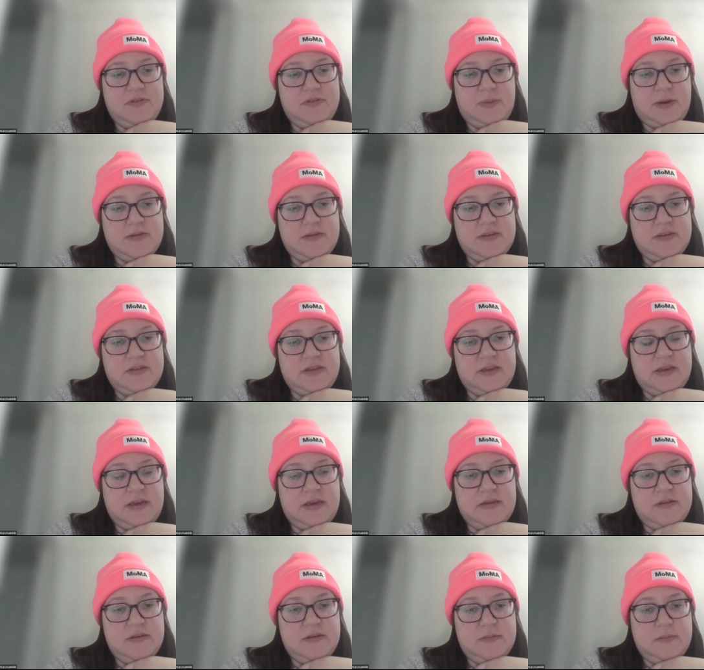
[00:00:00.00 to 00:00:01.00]
responses, I
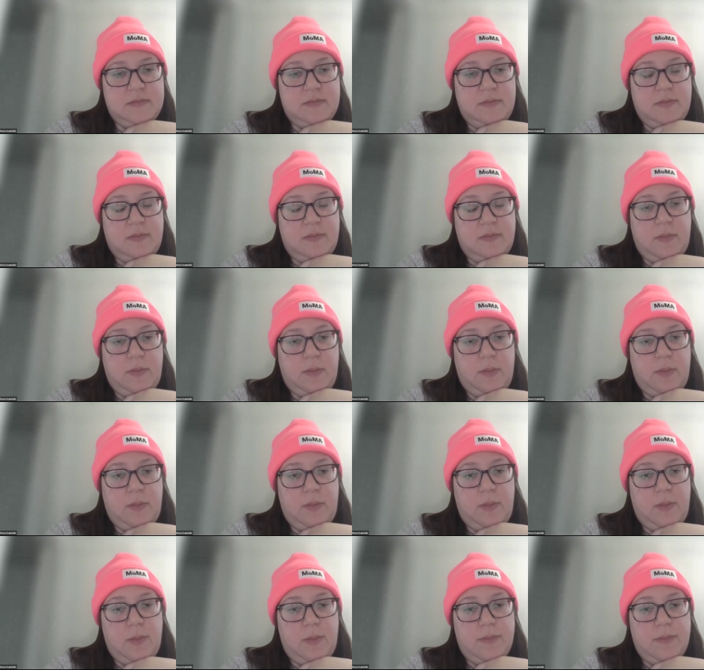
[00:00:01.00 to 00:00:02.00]
guess.
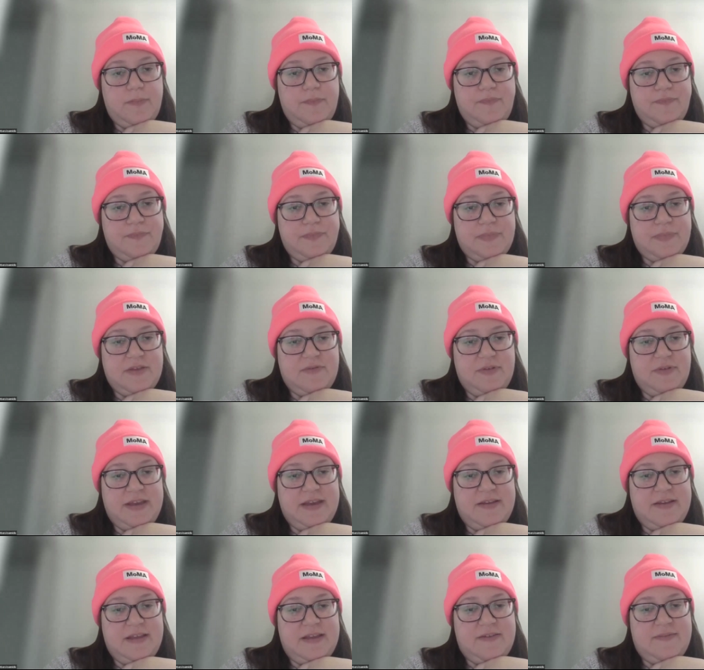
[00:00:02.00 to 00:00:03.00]
If we
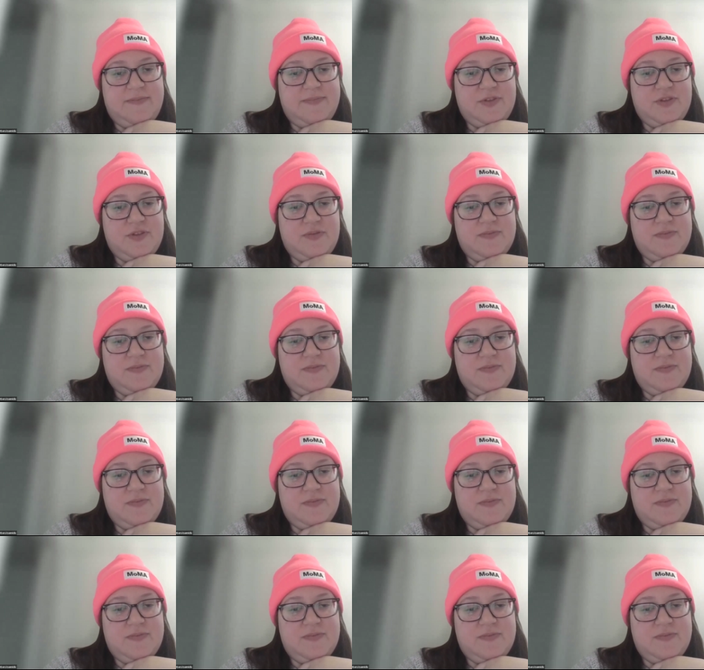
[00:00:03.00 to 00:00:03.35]
get like